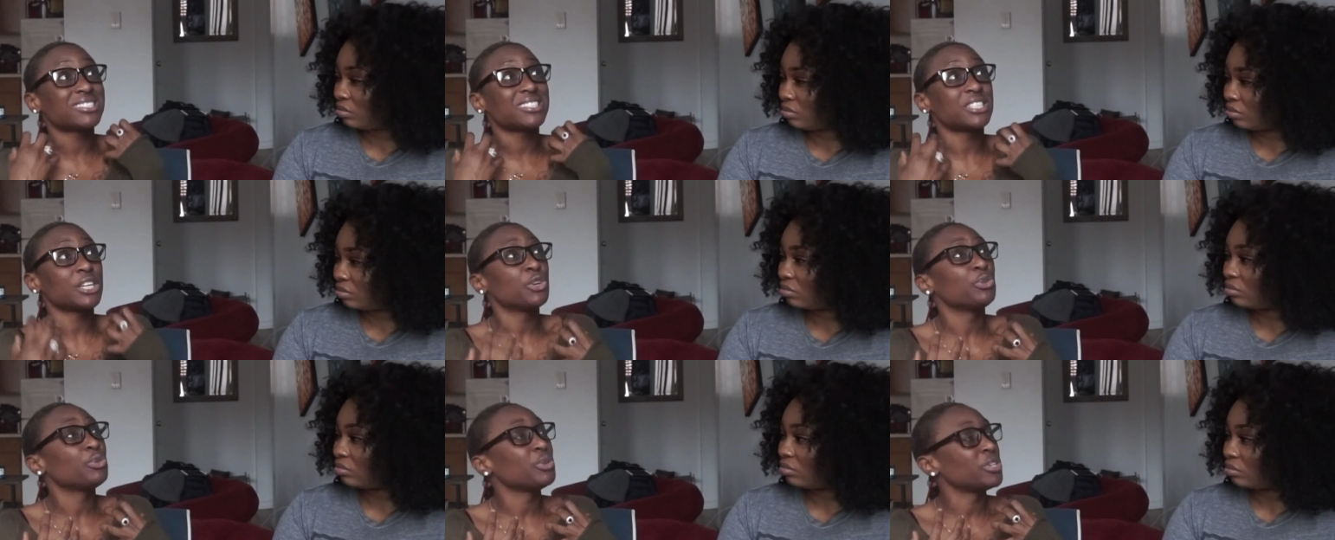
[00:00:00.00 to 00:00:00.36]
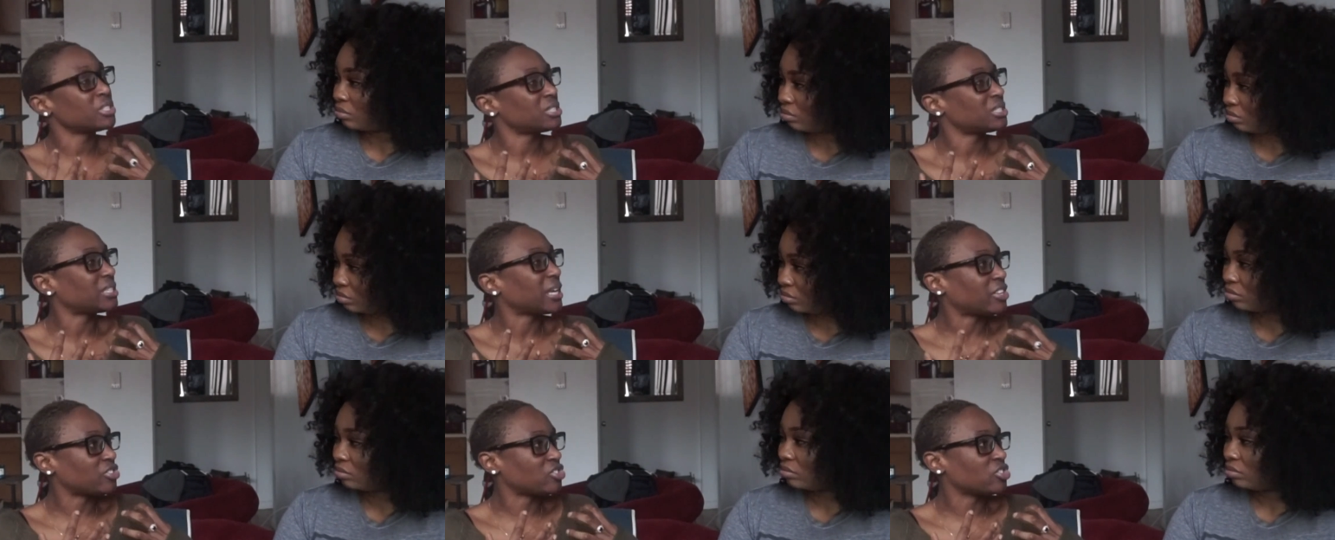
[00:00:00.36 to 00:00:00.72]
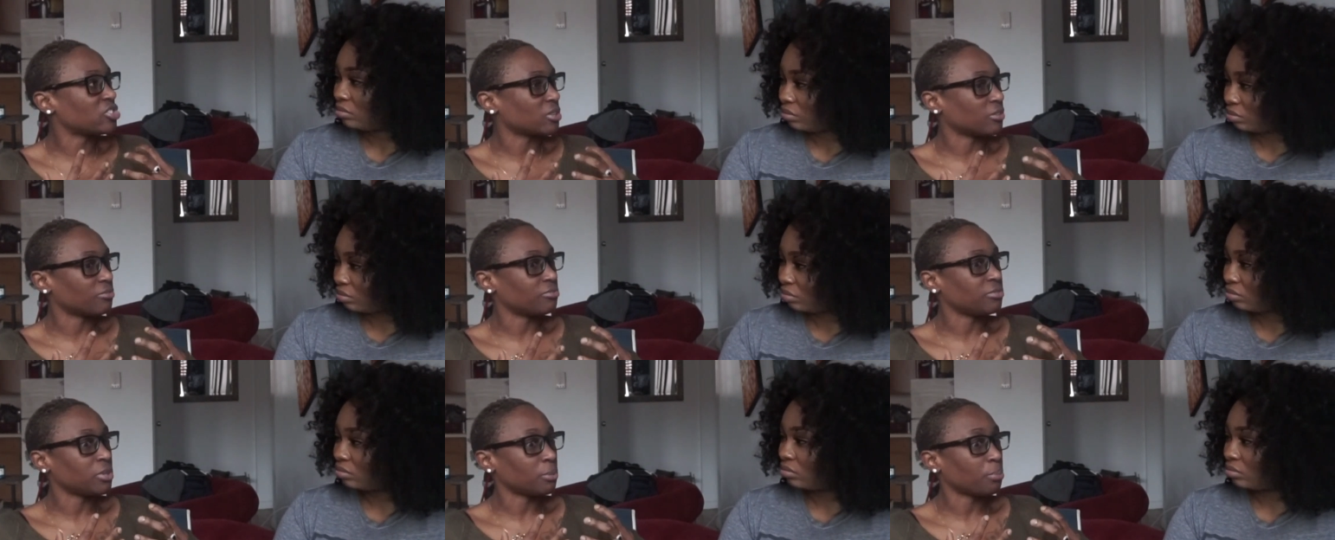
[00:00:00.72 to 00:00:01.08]
Speaker 1: serious stages
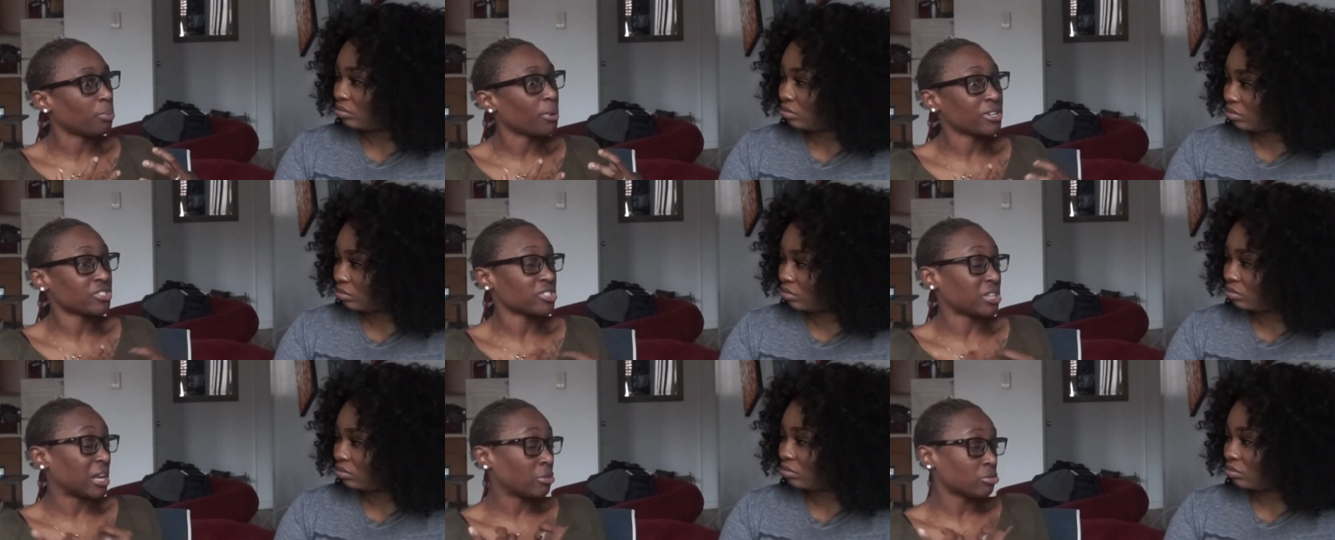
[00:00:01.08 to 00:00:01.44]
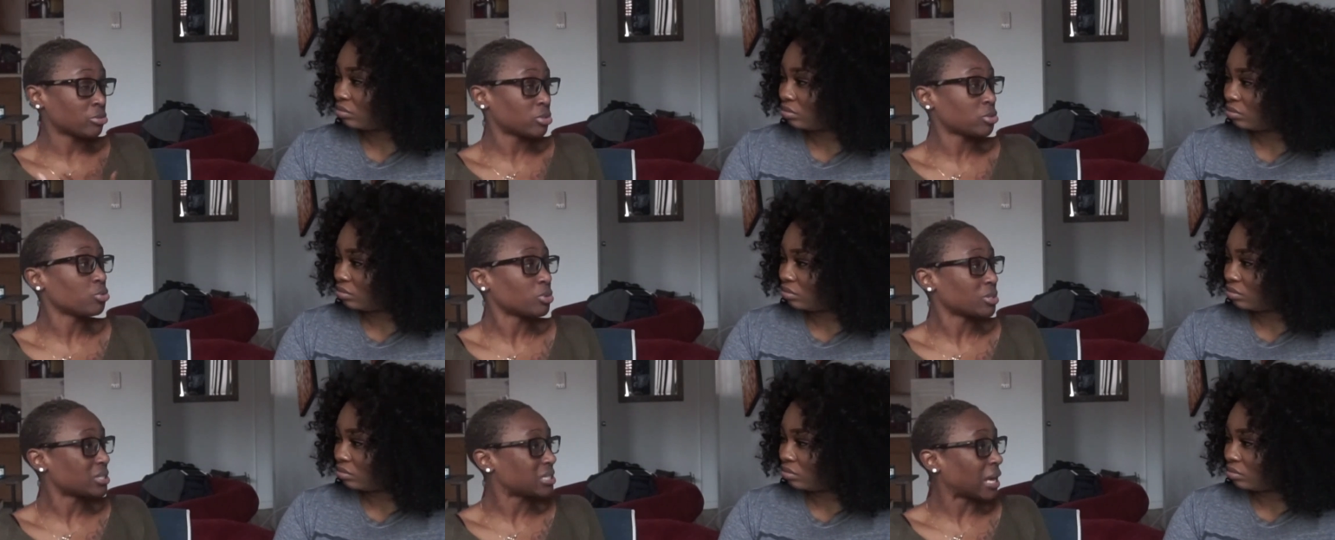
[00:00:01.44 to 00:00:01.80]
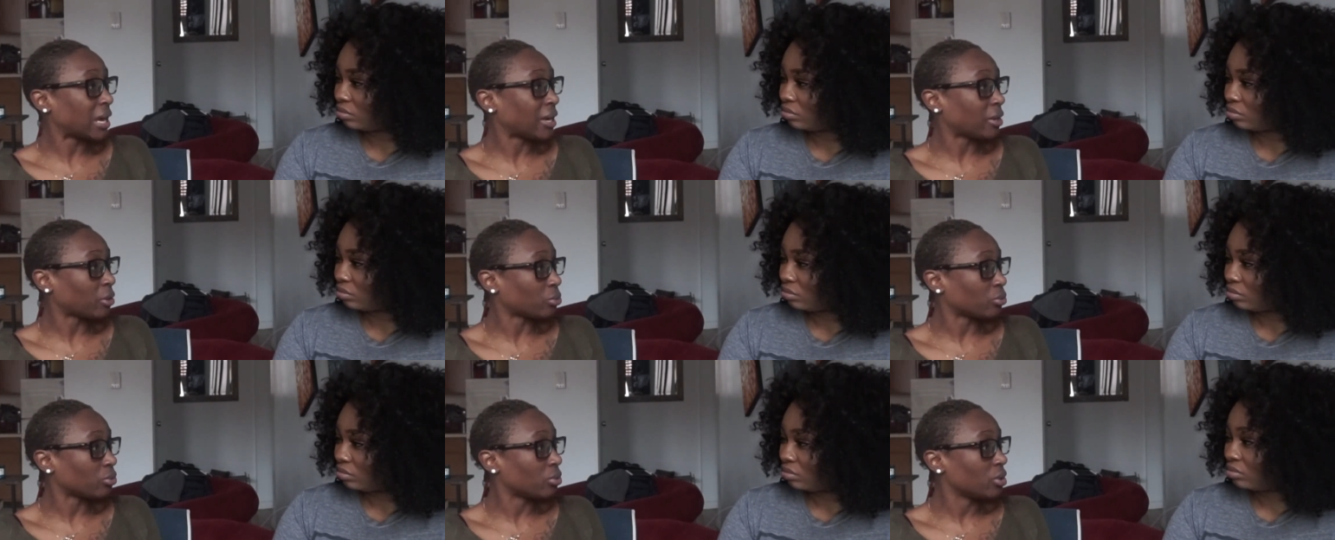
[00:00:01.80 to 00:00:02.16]
of depression i was
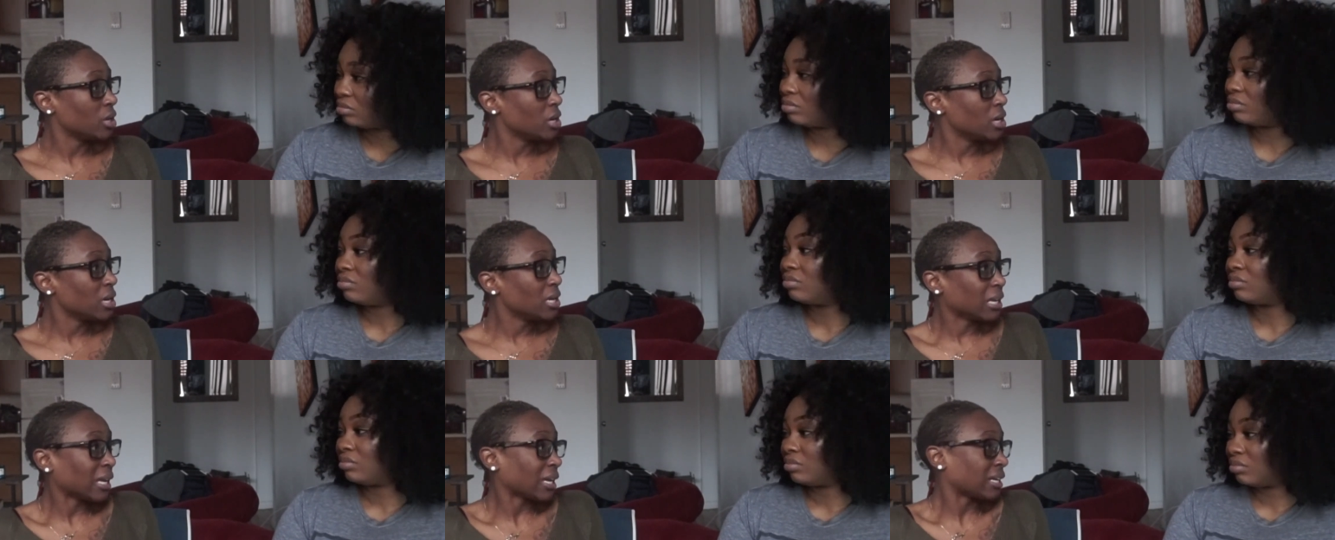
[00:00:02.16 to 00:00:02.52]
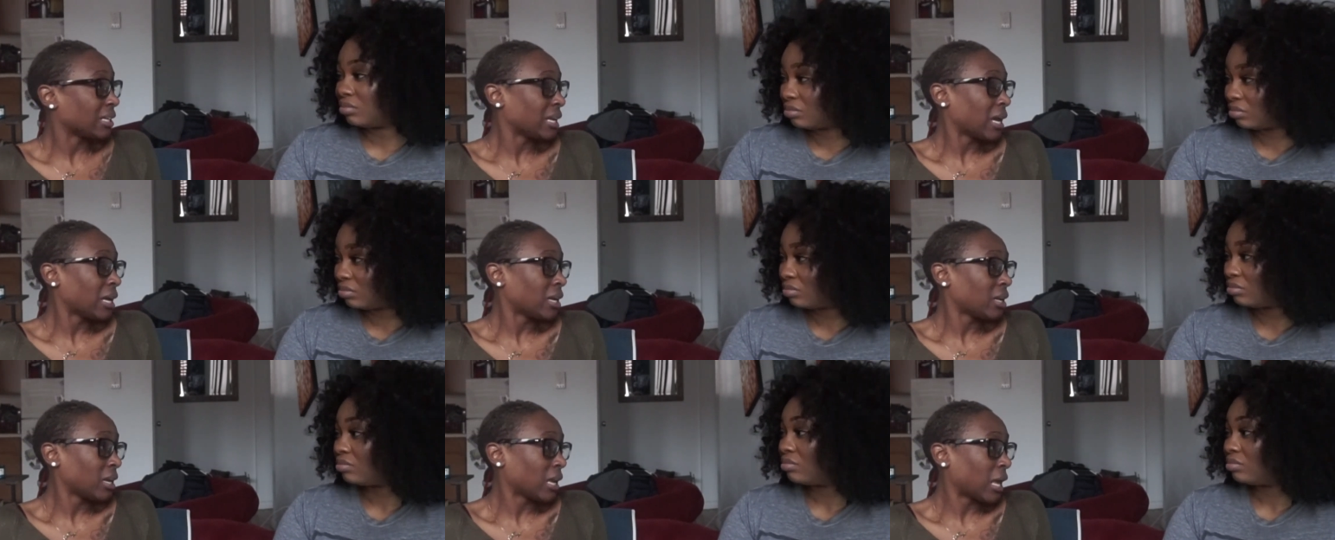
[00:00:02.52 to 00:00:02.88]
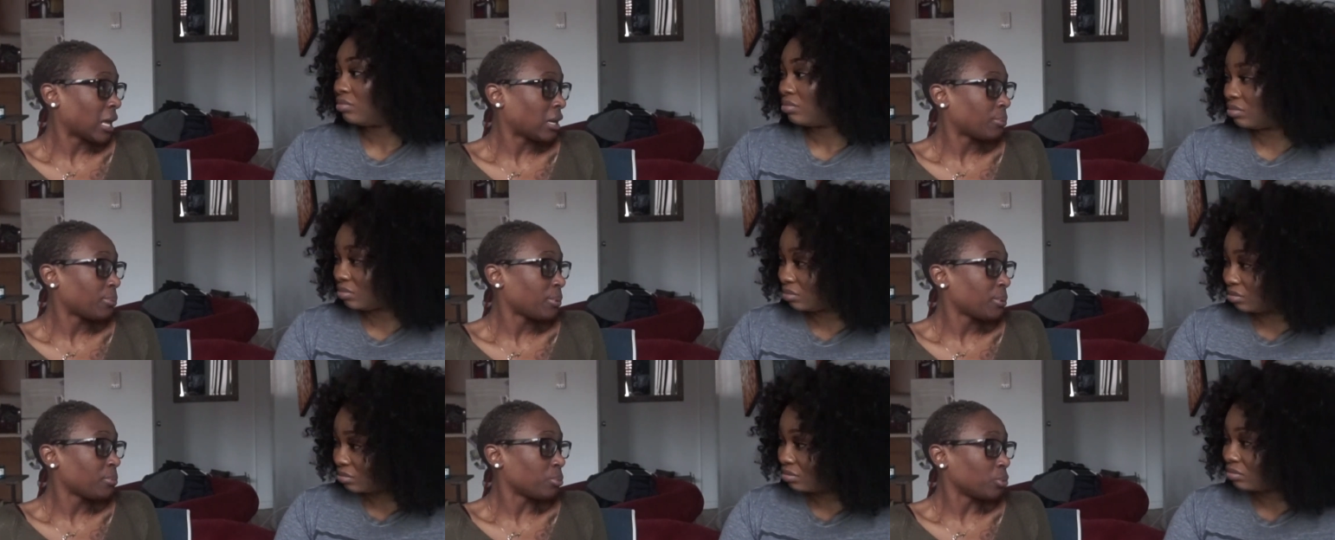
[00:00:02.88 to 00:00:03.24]
suicidal like not a lot
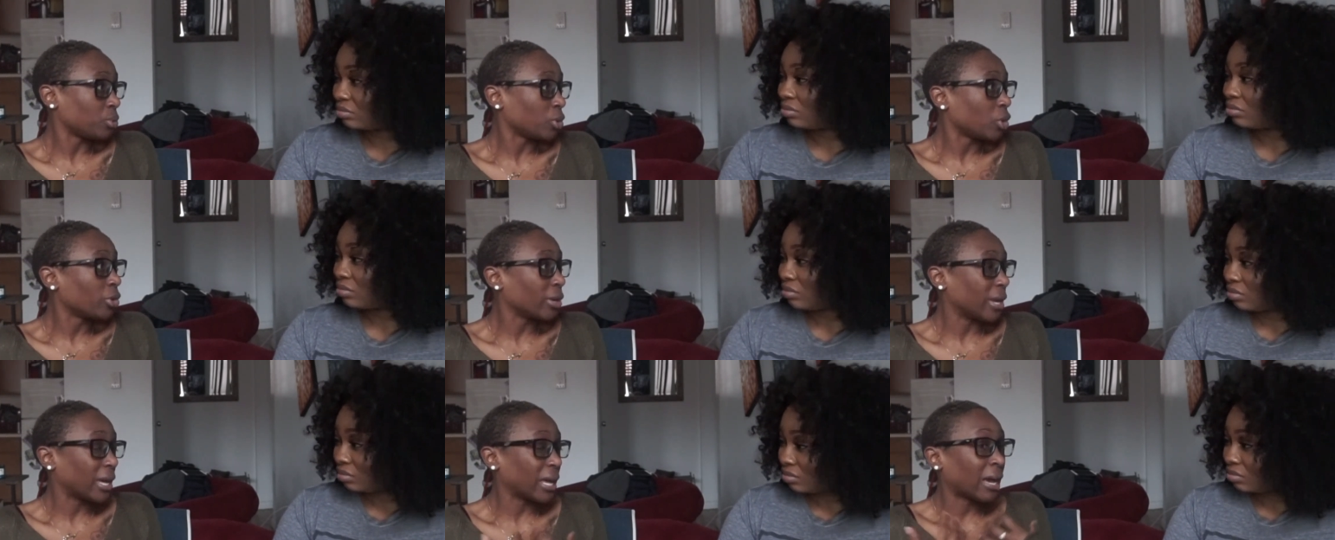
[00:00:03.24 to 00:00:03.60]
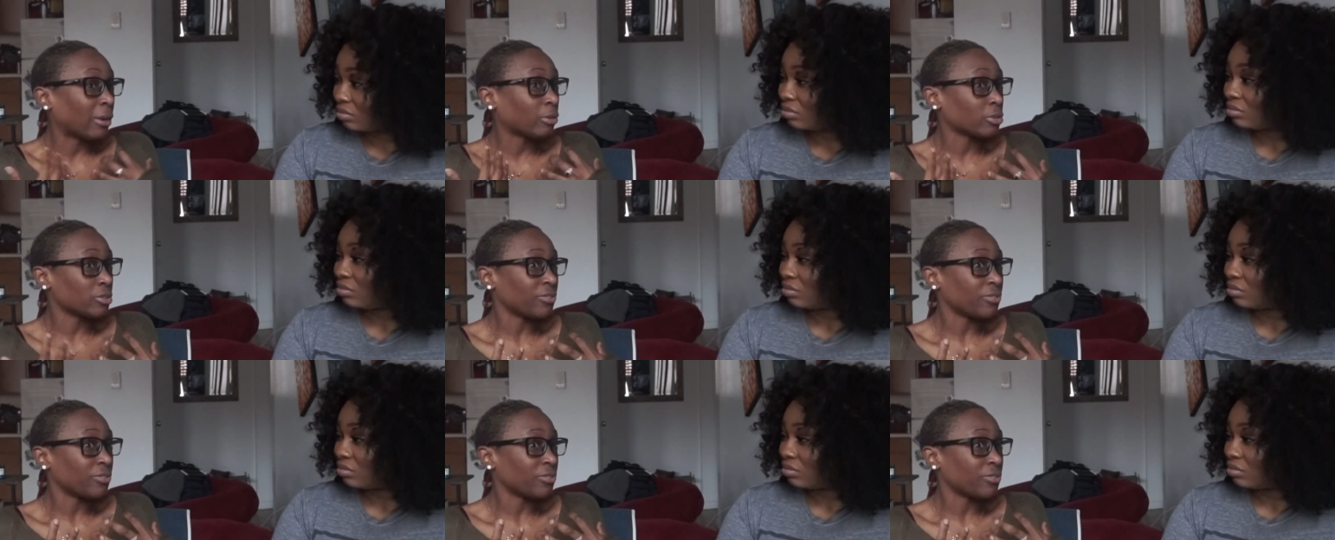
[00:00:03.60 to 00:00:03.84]
of people know that i